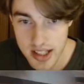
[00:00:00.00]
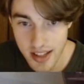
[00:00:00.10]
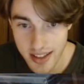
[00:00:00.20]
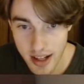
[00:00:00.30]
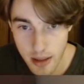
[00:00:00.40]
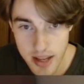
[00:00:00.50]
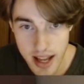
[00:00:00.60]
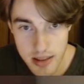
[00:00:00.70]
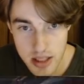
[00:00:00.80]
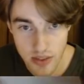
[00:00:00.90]
southern
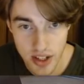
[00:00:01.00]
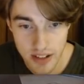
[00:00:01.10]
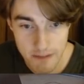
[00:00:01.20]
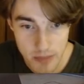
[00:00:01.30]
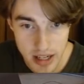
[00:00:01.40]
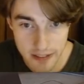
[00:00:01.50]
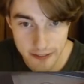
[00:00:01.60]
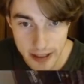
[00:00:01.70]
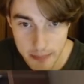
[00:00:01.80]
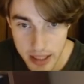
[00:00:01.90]
hemisphere kind
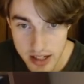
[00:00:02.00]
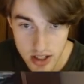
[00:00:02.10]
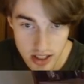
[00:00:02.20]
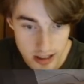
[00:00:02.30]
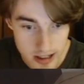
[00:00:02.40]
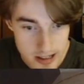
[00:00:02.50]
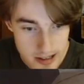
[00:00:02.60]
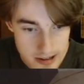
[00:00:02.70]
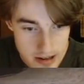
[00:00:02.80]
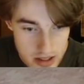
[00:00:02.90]
of like picture here.
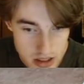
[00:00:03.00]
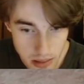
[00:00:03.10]
So